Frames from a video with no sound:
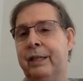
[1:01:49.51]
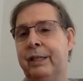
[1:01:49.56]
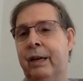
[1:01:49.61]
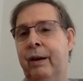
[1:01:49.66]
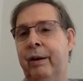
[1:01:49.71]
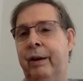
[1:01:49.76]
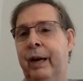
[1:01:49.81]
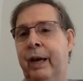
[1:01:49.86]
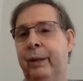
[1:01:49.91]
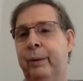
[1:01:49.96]

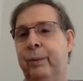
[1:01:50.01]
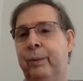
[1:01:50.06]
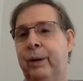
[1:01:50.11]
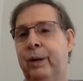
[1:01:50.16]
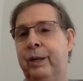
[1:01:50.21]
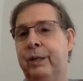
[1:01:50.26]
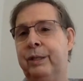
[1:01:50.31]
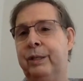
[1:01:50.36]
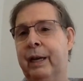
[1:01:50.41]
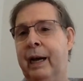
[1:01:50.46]
So in other
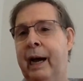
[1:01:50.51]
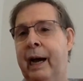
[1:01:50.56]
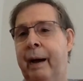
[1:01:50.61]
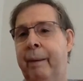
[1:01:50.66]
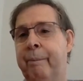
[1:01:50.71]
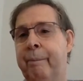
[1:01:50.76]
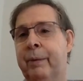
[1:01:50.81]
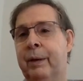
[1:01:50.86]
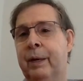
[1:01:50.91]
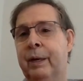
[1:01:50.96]
words,
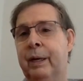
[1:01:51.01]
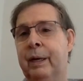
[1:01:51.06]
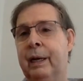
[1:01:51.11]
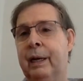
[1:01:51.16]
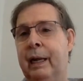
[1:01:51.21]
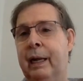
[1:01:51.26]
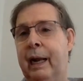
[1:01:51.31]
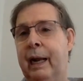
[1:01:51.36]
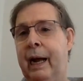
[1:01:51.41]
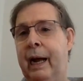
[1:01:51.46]

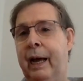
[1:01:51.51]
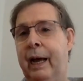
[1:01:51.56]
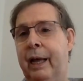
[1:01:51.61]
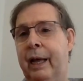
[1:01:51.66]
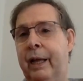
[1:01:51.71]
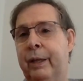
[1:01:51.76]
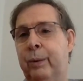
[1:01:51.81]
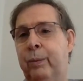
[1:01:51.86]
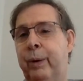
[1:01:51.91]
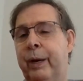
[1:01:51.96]

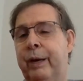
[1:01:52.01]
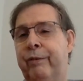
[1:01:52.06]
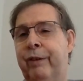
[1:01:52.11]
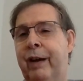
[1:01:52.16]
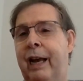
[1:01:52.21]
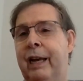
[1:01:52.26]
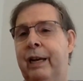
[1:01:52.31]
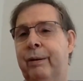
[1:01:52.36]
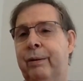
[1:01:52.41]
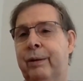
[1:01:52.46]
the weak
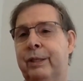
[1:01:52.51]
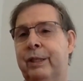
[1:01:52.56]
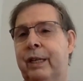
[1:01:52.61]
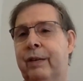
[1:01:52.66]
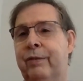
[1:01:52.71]
value is